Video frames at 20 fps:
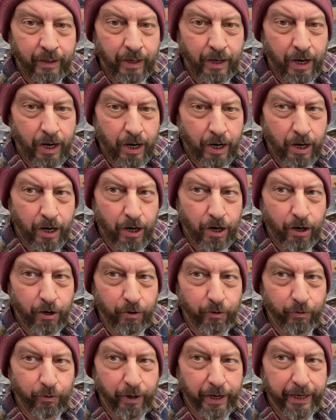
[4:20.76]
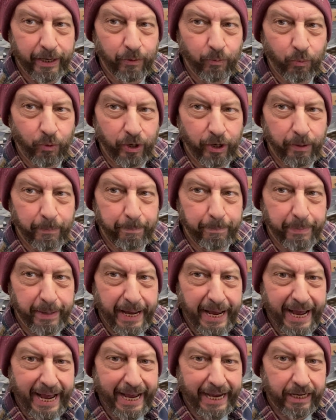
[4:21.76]
All right, we're
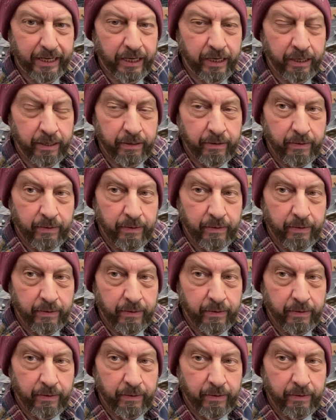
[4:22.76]
back.